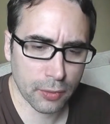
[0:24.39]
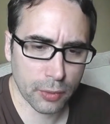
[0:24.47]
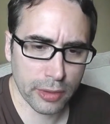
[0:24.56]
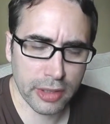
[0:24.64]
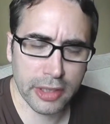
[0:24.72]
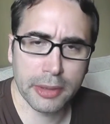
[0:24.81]

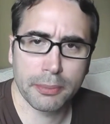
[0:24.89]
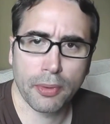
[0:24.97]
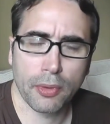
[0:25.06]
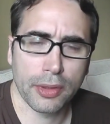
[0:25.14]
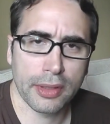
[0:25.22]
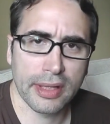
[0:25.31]
really
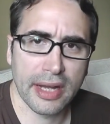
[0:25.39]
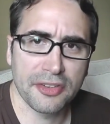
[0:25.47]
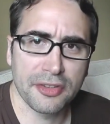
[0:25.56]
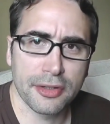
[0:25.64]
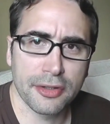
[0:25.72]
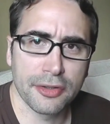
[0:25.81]
important
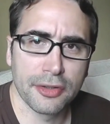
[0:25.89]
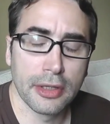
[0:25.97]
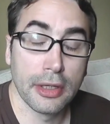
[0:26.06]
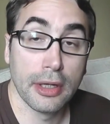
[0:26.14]
lessons